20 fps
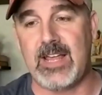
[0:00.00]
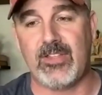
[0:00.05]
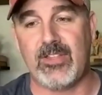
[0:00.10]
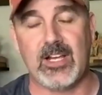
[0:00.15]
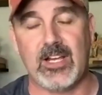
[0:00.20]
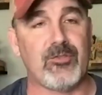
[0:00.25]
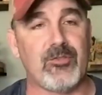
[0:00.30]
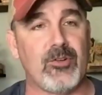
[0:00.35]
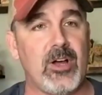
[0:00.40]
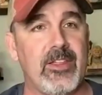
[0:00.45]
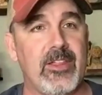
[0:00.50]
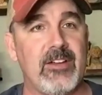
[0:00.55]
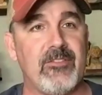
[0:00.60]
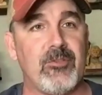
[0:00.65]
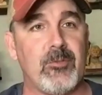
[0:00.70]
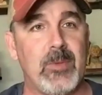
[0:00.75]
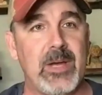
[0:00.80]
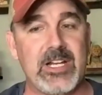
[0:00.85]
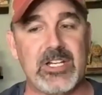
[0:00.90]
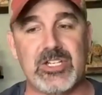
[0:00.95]
Thanks for all the
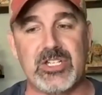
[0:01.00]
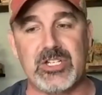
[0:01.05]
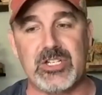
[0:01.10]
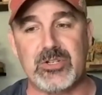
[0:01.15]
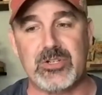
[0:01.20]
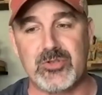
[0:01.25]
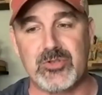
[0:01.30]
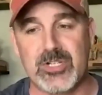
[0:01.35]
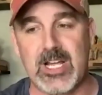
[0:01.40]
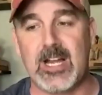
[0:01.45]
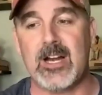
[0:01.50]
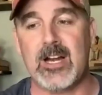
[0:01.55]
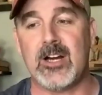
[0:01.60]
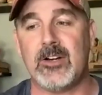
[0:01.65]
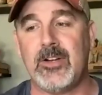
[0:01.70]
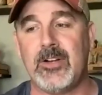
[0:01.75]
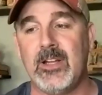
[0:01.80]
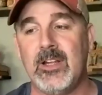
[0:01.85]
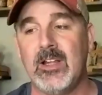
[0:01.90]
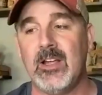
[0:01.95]
information you
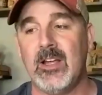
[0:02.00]
shared.